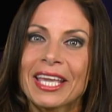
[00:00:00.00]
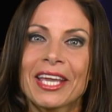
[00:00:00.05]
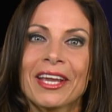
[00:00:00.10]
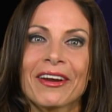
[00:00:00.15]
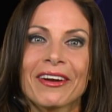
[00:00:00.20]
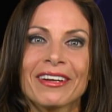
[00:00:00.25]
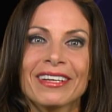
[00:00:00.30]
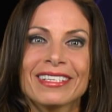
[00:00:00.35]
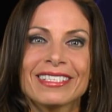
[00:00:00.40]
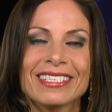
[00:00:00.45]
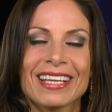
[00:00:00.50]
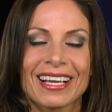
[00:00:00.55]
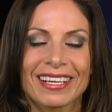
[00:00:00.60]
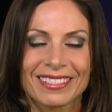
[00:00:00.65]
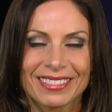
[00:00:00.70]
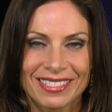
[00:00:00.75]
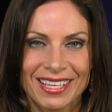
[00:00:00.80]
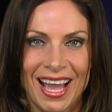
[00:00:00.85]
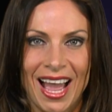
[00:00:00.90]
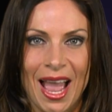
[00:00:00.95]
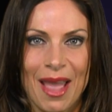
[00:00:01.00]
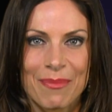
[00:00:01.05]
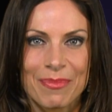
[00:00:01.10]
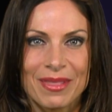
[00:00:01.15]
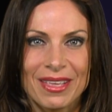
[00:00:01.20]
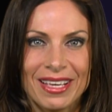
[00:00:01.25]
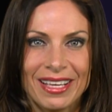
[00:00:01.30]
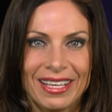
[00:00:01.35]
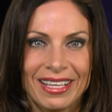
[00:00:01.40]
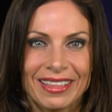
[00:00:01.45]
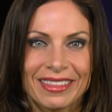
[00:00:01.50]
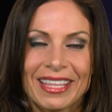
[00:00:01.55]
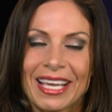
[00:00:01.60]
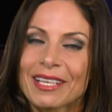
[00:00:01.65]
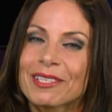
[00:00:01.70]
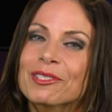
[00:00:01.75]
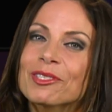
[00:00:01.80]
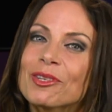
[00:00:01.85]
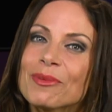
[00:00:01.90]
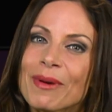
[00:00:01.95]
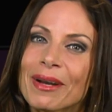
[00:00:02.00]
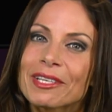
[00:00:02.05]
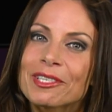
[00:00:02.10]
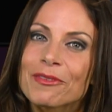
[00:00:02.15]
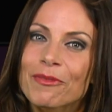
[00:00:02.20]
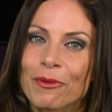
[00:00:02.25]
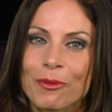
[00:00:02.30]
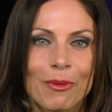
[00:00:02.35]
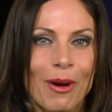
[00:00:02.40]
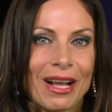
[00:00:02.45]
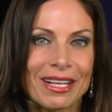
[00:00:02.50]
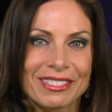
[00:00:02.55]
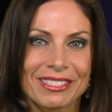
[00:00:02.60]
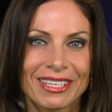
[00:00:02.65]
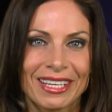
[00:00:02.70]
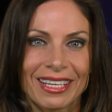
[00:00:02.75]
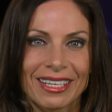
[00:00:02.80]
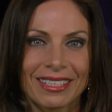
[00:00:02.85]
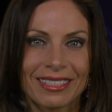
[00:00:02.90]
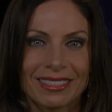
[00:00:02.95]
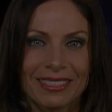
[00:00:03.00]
here next time. Thanks so much for watching.